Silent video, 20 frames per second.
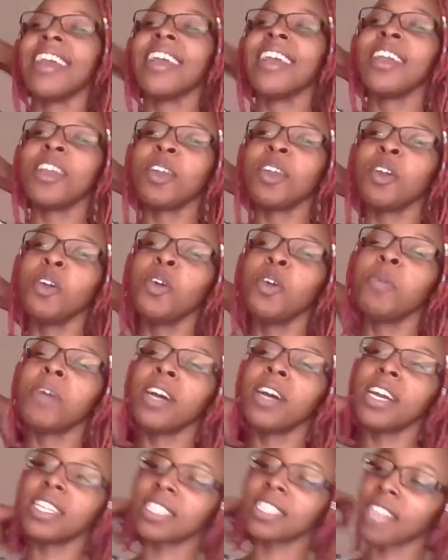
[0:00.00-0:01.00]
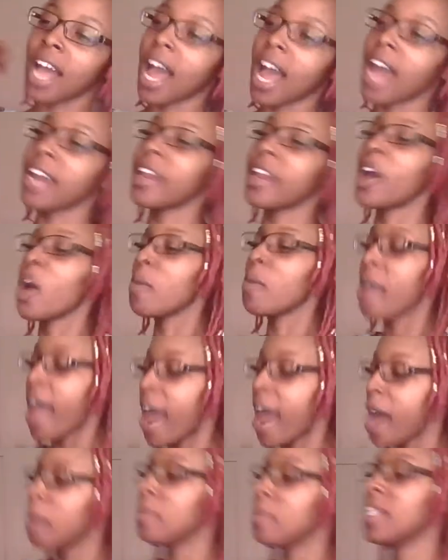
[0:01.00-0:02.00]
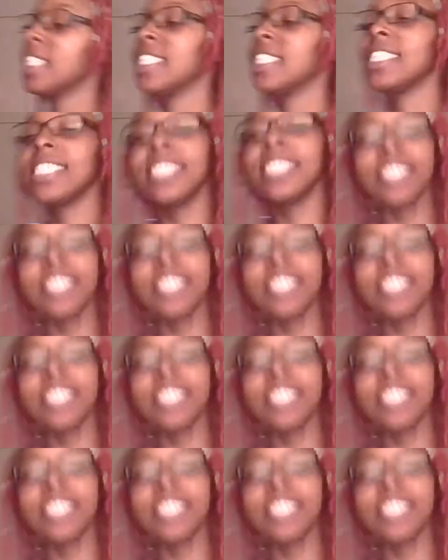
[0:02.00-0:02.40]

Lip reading: You must not know about me.